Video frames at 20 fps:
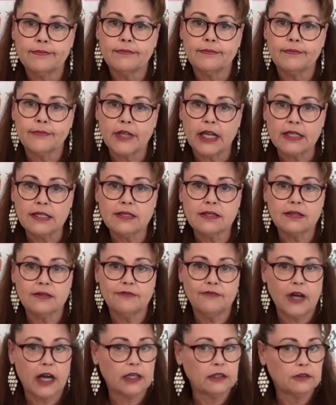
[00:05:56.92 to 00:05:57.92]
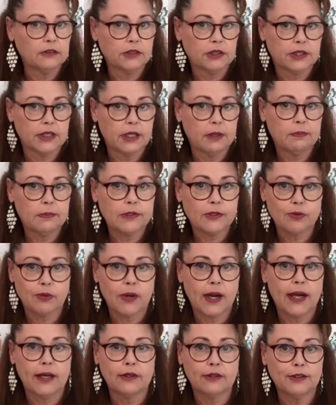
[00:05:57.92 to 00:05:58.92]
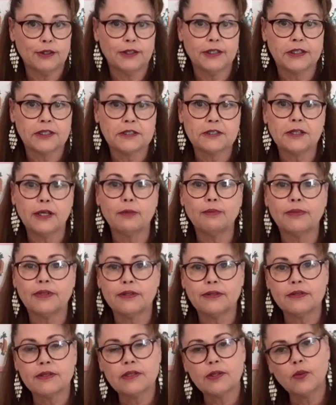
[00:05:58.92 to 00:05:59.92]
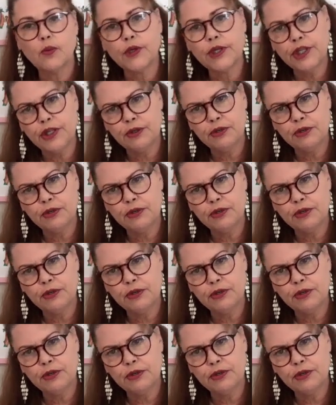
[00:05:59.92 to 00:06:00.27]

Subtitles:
That's the final step, is radical acceptance. And when you